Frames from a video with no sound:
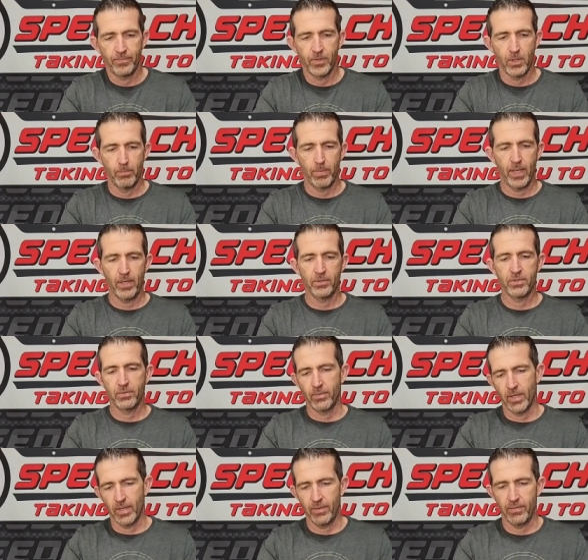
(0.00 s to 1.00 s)
compared to
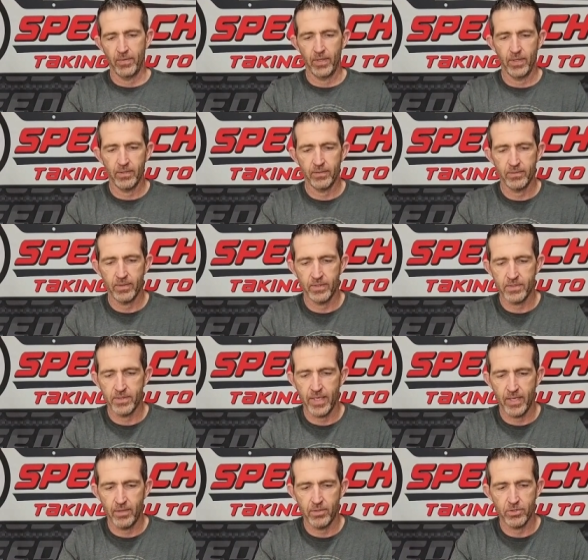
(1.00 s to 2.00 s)
running the
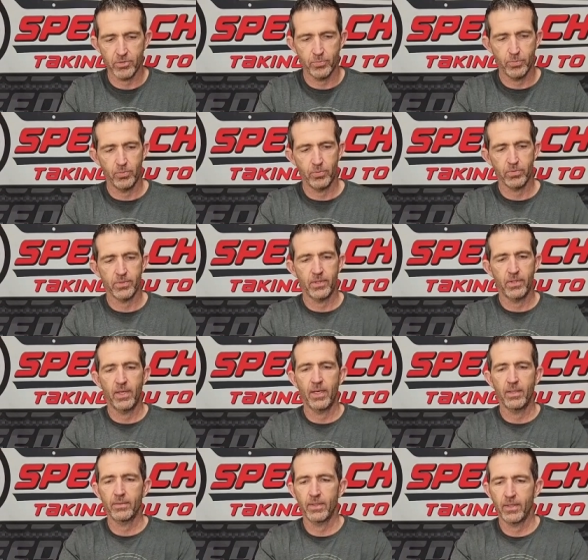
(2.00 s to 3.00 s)
standard spools that are
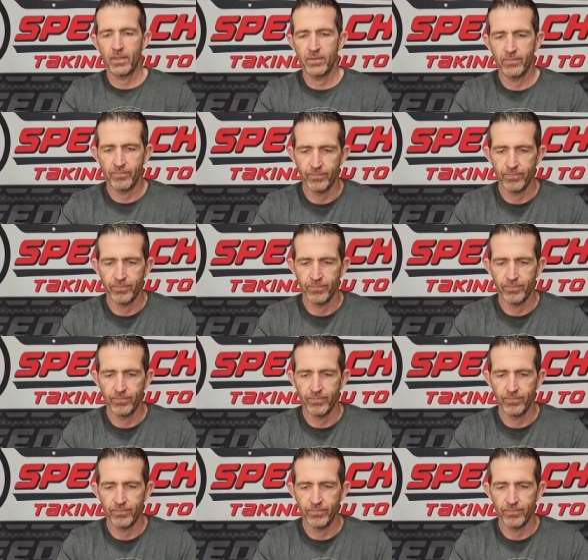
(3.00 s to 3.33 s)
out there.